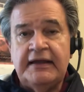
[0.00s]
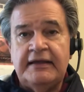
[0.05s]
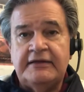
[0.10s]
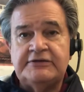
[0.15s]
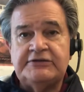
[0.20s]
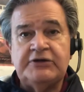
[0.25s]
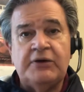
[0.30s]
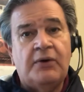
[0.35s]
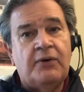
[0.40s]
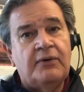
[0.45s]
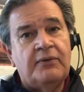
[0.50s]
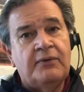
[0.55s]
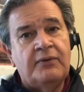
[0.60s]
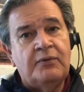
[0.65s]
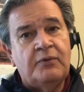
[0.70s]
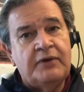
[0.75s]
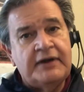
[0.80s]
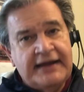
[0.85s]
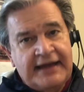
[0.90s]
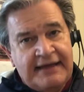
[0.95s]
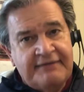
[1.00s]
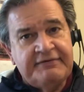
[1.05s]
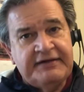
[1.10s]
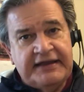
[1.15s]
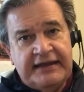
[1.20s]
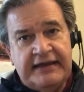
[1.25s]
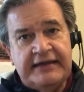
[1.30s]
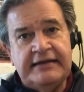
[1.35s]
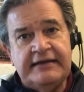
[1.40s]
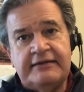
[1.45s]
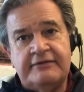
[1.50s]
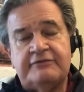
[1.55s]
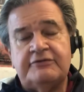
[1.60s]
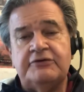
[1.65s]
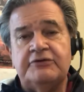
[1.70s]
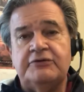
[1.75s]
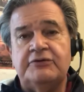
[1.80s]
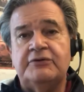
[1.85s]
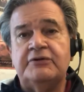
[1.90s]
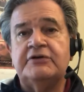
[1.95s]
So we're navigating
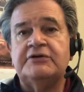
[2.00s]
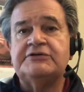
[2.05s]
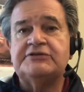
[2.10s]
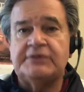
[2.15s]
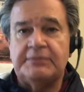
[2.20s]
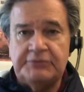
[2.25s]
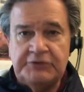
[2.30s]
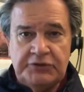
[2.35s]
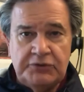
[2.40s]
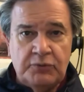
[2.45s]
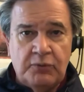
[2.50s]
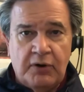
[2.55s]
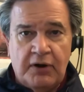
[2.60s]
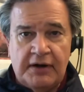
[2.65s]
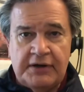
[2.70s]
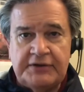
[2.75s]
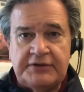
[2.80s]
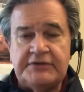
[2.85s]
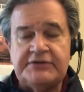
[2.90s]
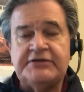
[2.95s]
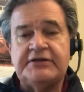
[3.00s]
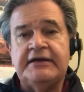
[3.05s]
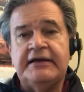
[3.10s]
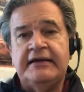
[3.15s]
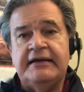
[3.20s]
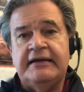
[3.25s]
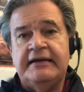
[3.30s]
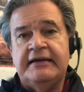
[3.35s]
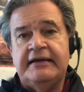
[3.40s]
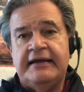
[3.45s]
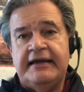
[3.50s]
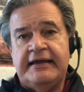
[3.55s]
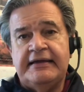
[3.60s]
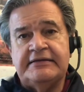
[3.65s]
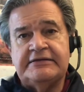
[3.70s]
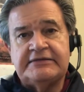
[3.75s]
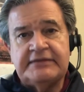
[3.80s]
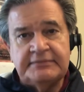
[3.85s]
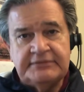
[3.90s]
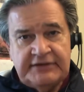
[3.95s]
through some new waters
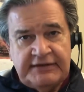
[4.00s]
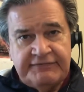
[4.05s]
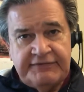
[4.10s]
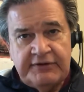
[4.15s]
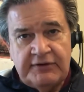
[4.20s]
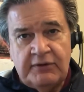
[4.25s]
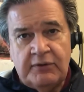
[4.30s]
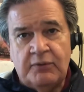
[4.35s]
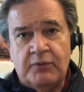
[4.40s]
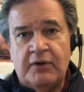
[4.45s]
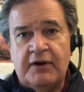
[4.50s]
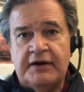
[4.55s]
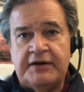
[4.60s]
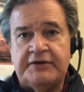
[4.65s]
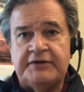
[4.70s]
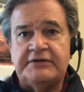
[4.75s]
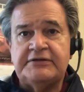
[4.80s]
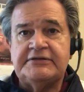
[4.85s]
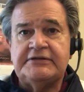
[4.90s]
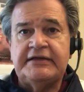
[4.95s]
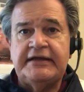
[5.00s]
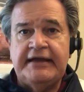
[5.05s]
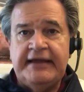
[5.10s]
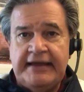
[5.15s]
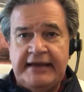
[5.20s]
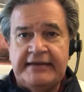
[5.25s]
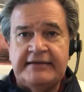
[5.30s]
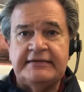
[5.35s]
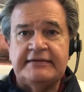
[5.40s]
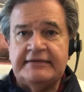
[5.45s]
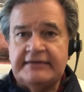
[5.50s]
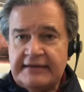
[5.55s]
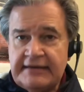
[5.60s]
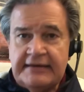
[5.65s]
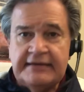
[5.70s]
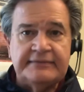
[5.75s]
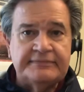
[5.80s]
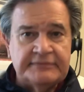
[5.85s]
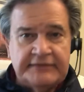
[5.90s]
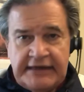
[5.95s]
and some difficult waters, and
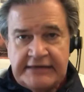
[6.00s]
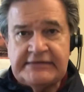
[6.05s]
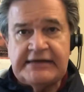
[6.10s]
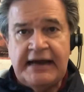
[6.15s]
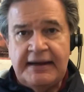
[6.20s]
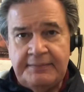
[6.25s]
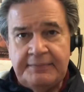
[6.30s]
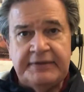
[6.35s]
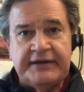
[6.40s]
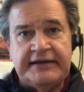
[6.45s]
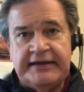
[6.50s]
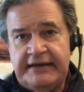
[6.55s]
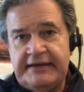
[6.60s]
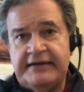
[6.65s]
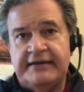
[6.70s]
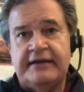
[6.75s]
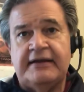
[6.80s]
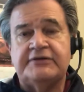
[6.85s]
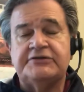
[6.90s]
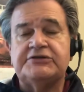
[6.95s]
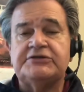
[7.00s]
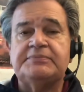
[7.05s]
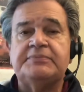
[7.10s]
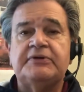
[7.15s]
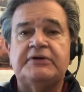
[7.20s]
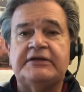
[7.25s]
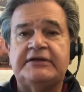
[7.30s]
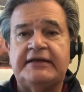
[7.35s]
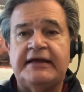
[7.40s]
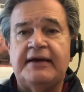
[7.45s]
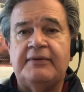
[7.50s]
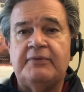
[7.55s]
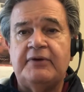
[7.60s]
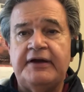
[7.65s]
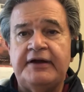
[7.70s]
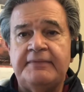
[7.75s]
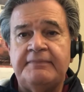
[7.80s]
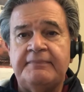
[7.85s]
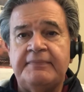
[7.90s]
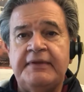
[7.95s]
uh, it's complicated. I'll just put it that
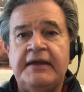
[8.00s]
way.